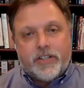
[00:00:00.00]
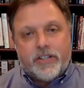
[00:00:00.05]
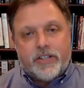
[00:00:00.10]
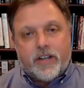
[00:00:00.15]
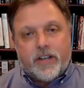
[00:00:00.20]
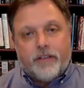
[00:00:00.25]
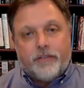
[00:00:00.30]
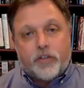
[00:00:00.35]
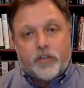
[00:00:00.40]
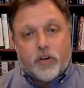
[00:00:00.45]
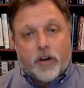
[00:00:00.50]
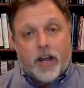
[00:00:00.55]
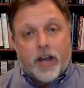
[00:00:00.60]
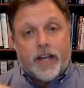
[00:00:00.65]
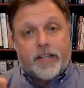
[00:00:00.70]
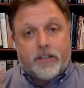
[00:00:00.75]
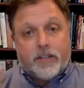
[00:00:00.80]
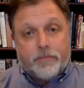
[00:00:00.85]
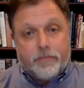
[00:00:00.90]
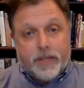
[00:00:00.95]
of
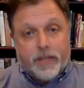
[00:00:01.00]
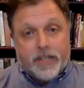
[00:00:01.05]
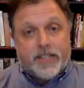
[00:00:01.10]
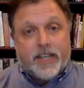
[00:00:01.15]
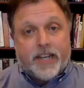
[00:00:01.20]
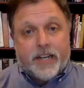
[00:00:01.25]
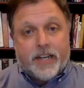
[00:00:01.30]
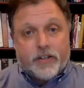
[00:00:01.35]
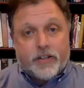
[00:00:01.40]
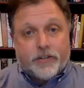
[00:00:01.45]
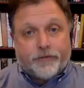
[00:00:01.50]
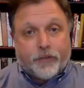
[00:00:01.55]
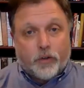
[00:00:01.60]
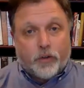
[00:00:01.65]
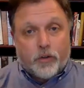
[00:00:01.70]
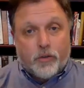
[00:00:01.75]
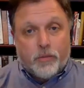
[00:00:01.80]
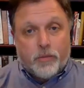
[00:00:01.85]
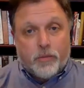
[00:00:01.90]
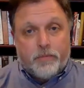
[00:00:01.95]
trying to be seen as a
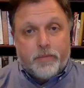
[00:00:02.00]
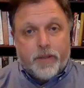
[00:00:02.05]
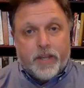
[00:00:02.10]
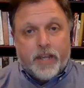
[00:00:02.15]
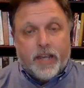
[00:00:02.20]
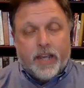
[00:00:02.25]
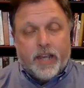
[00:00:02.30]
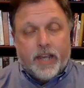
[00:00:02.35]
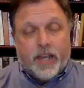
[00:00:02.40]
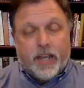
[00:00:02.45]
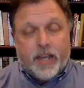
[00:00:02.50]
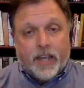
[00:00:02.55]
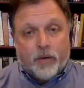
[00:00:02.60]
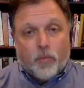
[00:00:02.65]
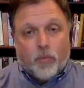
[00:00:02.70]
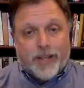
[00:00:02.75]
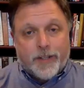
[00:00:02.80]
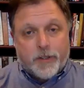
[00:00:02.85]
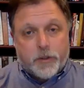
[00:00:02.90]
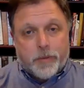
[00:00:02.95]
full human being
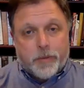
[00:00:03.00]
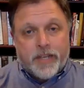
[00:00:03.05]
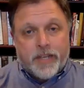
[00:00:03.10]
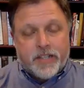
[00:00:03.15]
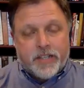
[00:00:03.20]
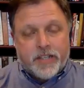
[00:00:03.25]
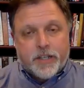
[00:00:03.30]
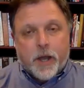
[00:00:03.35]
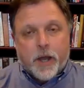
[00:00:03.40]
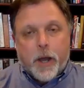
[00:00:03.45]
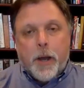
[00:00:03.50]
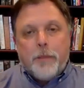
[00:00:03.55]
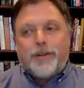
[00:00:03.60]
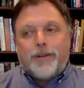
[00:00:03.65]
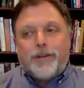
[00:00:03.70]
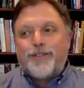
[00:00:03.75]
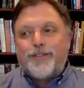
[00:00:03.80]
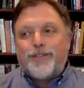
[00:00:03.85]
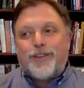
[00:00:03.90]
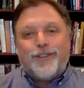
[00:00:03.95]
in white spaces,
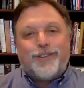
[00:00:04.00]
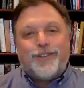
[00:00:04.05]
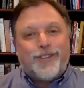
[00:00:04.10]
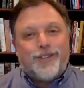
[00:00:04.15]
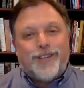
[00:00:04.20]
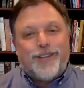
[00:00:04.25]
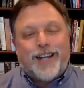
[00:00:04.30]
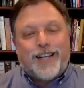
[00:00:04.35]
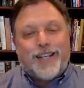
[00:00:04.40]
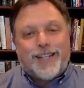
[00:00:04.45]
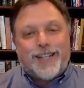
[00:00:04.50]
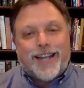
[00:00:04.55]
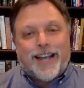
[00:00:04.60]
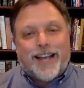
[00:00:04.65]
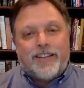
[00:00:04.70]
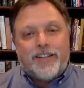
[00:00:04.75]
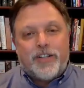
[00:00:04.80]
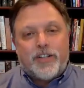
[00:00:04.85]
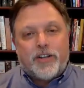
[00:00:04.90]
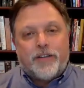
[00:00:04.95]
but there's also that
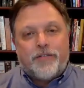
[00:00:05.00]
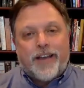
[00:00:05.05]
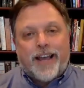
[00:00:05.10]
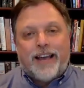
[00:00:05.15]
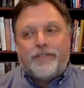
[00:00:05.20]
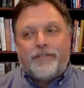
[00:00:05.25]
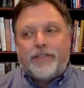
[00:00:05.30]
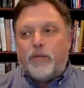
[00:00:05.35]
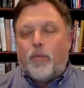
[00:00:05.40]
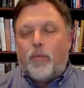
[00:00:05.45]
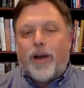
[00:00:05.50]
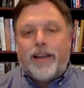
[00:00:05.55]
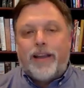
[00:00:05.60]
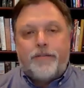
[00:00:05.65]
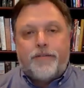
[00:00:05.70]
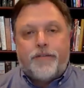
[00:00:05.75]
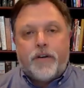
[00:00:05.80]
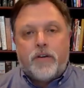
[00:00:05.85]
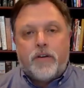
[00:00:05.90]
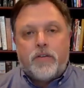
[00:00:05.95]
challenge of having
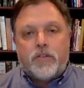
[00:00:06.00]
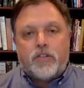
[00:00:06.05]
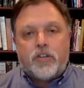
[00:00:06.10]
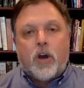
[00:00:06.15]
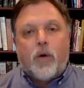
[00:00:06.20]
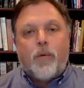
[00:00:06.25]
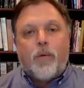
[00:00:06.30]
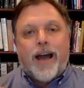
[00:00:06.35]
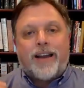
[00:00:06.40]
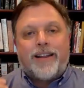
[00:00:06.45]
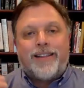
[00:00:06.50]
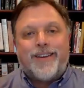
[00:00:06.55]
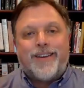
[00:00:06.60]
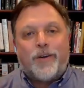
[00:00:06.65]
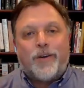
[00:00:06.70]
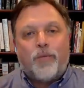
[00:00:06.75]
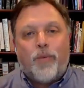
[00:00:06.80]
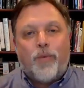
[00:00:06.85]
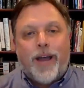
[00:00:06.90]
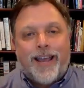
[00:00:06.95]
white folks go out of
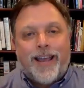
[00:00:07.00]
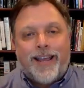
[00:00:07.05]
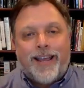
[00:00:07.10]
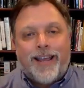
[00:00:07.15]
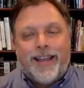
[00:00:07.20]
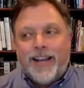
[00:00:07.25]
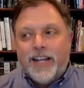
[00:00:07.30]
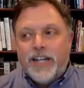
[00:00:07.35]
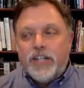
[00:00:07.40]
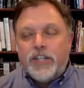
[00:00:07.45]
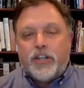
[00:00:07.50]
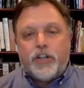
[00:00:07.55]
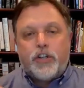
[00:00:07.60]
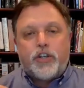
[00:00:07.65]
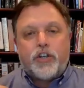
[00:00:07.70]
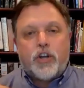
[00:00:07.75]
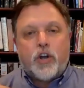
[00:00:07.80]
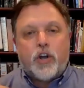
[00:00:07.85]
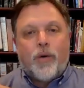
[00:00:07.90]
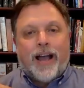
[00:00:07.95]
their way to
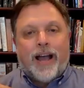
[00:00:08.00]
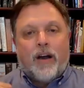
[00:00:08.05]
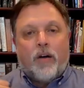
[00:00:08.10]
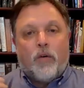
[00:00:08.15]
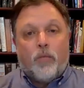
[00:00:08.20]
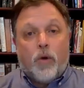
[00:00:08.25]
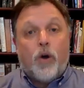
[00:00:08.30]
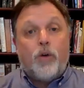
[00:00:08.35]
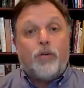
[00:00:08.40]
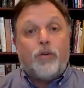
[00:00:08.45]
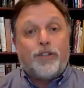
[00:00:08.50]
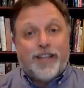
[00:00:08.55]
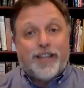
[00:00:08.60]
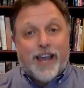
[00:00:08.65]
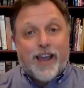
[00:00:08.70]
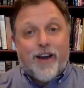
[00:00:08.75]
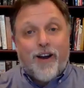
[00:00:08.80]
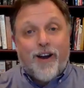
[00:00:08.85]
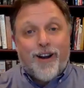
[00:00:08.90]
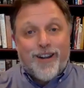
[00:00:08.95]
show how woke
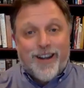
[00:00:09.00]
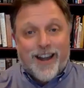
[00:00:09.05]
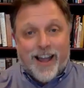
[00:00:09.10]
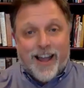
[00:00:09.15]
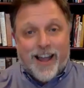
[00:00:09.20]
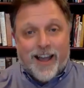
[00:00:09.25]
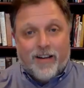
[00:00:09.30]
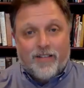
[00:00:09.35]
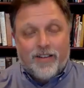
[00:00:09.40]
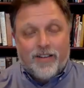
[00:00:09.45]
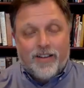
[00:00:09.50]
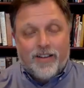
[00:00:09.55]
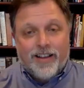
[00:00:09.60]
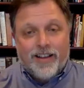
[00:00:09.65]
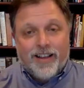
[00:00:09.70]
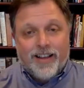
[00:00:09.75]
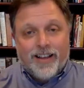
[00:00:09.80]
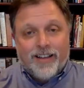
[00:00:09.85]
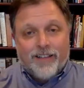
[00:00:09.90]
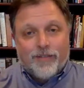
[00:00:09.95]
they are now,
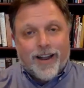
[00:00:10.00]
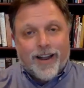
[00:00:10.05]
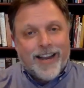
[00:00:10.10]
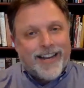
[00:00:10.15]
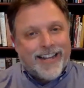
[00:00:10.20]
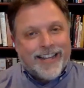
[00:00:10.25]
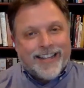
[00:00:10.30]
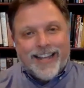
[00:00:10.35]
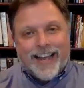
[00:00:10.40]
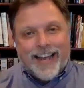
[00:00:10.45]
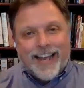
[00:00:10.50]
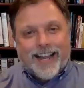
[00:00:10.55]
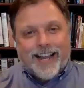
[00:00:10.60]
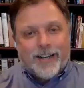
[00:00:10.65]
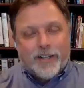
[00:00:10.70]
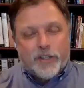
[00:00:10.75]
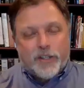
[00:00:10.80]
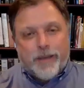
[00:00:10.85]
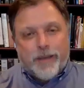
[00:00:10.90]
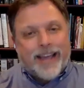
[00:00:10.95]
right, in that
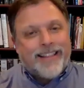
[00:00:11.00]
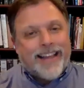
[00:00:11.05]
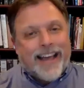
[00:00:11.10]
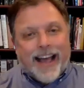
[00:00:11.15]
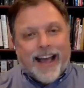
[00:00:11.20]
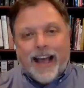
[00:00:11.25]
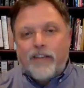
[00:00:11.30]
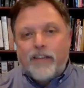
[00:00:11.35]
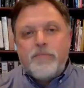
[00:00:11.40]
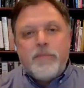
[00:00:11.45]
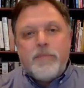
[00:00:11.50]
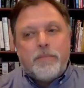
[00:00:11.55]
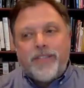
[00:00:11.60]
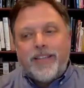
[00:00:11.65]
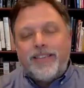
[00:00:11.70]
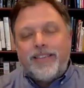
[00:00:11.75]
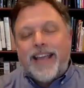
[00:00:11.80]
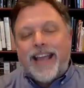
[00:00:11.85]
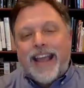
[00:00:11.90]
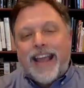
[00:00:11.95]
kind of space. And that, I remember
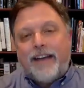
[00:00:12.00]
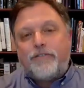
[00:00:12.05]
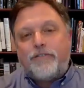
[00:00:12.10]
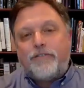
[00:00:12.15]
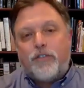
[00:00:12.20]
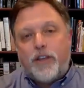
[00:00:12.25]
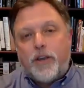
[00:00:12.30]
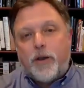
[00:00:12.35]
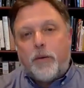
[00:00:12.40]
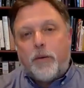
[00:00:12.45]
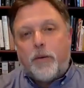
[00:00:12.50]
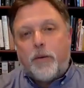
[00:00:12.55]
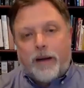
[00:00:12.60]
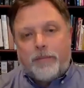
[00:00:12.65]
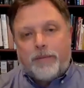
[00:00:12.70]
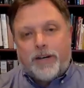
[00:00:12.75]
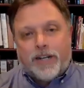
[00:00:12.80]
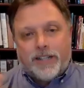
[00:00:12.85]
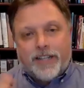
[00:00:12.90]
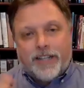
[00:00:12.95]
the day after the
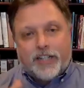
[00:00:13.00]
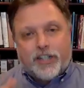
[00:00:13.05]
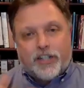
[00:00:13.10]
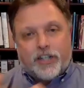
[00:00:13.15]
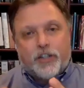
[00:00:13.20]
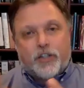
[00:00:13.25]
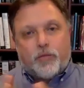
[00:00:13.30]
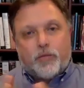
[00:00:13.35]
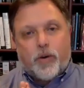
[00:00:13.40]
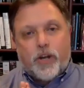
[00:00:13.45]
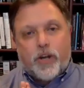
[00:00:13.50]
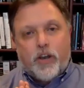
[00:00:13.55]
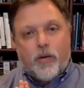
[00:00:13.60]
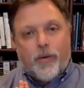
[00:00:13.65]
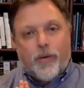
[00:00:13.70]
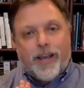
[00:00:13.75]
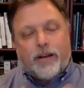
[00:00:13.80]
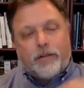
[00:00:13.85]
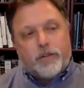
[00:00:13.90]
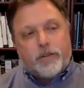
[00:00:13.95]
Obama election in
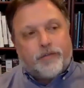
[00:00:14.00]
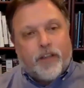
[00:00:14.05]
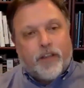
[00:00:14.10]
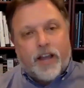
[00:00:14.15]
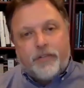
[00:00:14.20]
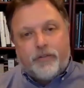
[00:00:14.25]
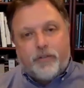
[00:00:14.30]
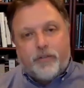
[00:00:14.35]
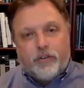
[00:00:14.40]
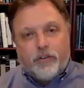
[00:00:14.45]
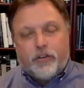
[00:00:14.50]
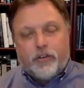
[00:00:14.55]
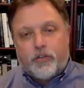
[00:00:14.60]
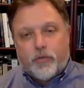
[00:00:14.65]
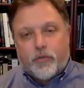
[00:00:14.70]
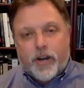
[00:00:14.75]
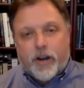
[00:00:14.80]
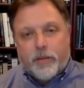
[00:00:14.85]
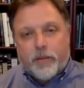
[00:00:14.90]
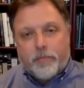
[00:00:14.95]
2008, I was flying through the
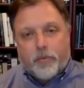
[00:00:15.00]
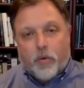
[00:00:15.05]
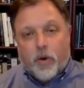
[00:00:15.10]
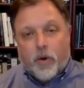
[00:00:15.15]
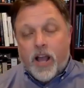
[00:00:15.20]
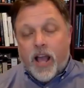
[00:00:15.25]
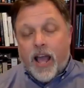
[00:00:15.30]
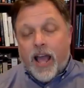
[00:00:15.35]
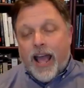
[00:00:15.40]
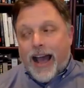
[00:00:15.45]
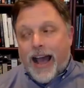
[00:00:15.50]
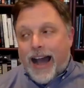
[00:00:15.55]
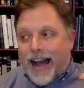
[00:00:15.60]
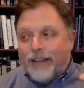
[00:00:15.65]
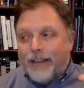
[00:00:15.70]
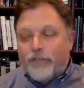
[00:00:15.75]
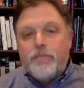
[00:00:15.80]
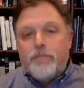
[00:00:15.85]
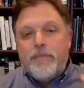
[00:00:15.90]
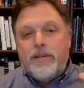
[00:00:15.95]
Detroit airport. I
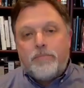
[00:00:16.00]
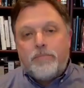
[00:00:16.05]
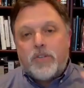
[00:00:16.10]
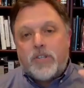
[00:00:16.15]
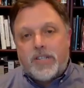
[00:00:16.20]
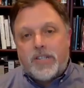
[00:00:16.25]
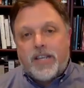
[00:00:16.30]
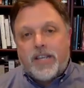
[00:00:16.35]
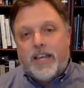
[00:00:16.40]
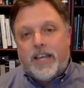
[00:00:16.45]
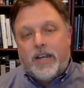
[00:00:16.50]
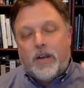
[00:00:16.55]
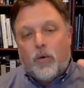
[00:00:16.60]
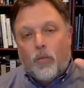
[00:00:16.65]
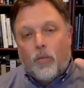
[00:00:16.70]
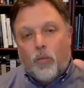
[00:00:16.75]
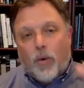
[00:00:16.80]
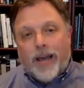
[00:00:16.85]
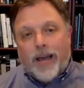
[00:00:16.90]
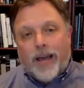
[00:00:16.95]
remember seeing
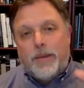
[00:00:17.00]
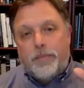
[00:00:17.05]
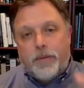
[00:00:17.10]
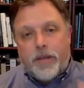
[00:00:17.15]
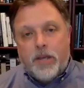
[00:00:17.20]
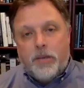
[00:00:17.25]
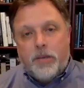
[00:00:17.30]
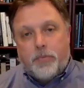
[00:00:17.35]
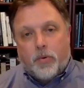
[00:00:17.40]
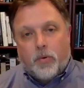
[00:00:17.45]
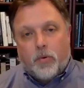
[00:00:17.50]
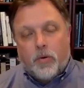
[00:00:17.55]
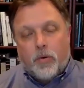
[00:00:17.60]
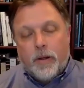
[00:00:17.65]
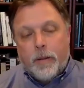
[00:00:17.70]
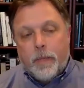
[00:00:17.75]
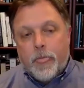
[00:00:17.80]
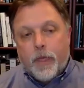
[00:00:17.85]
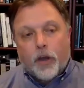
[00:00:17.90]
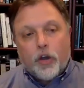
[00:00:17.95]
white people
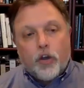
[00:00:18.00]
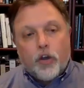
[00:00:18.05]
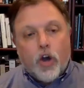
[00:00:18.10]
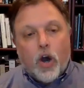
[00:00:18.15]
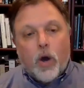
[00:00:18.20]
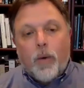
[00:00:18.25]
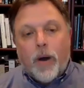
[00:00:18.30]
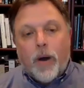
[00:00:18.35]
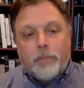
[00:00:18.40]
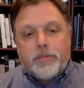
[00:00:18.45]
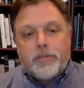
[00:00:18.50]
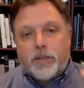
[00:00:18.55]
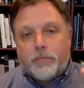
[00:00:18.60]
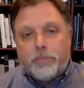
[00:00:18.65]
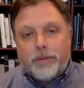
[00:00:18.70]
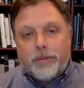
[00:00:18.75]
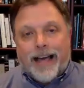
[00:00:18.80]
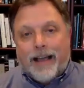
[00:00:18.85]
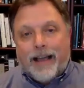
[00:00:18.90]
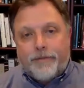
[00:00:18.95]
go up to
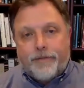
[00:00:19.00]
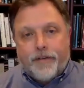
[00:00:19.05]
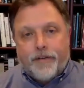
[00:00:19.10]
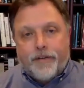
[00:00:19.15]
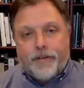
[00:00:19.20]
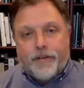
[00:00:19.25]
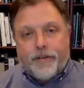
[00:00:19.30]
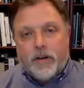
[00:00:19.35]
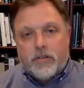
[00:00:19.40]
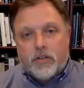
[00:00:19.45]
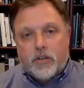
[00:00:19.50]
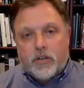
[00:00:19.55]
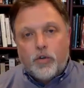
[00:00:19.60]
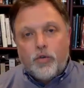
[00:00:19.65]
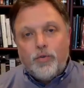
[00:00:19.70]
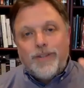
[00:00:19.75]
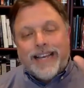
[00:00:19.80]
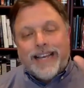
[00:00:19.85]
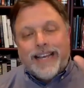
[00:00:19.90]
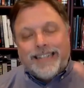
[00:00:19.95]
Black folks
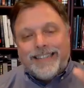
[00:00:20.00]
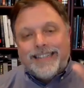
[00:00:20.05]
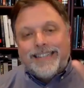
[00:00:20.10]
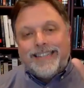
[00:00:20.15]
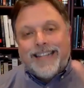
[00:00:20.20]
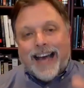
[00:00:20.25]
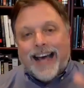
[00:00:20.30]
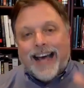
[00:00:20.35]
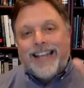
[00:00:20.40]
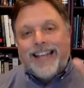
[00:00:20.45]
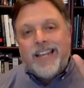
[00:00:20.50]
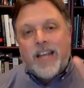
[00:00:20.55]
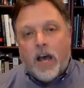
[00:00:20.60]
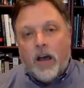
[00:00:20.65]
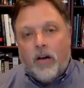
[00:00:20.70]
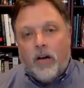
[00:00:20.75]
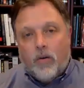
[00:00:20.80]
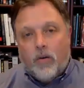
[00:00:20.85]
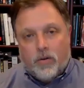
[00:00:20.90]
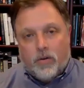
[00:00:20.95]
who they did not
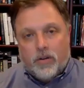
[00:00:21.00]
know